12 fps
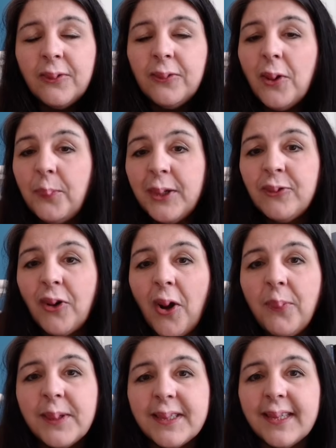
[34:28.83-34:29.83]
No big
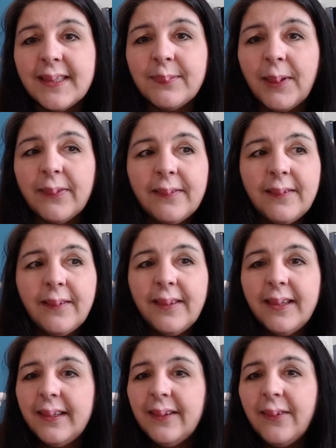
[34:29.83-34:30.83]
dramas this month.
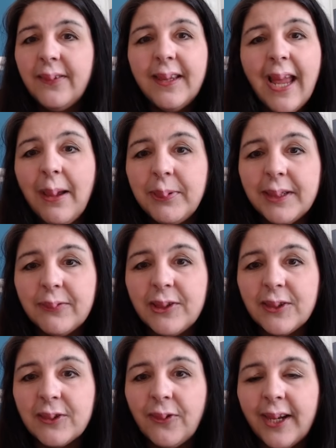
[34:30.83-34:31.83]
Nothing happening, which
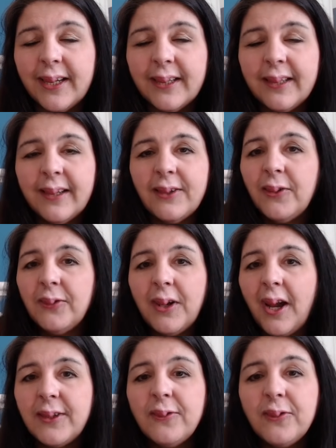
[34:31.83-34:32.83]
is great.
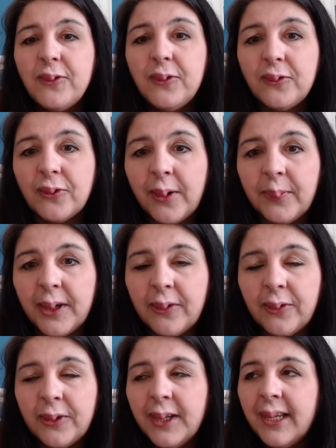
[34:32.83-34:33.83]
I don't do drama,
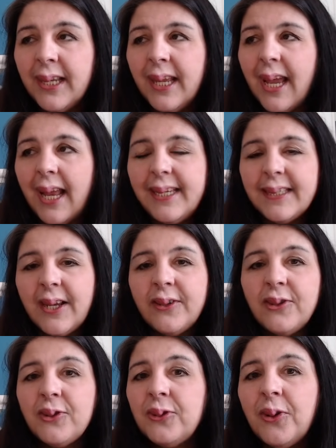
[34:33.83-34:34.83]
or at least I
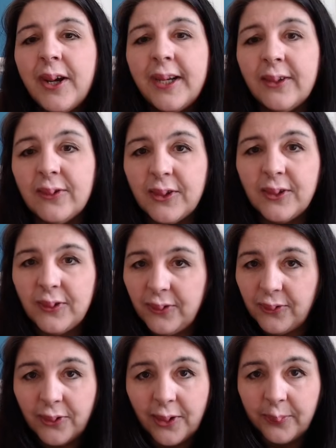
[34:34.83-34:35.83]
try not to do
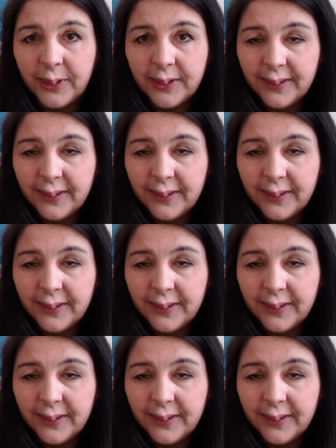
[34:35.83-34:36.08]
drama.